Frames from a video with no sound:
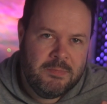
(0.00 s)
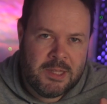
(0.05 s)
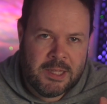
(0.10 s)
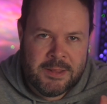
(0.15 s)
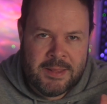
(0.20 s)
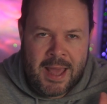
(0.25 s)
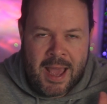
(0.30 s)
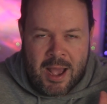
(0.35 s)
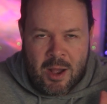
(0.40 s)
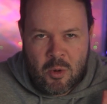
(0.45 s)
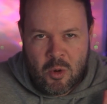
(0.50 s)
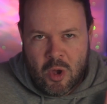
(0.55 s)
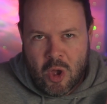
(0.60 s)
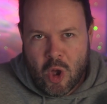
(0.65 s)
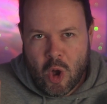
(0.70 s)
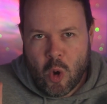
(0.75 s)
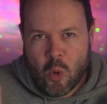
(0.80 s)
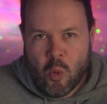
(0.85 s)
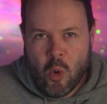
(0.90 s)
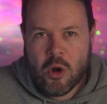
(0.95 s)
Now,
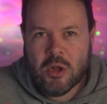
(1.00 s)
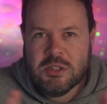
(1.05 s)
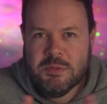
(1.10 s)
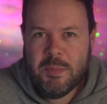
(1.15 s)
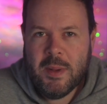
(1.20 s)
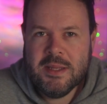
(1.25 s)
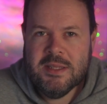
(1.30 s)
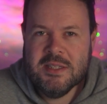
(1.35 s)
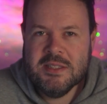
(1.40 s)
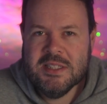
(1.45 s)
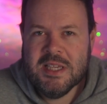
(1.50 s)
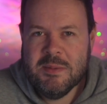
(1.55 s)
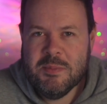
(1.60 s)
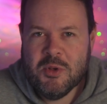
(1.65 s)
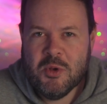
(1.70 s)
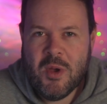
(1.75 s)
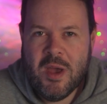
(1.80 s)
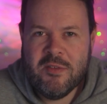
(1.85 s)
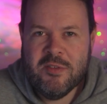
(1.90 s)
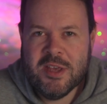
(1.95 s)
what better
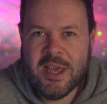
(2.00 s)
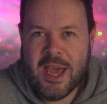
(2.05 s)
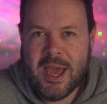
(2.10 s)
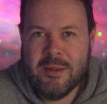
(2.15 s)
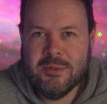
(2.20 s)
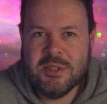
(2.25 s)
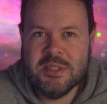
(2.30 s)
CPU heavy game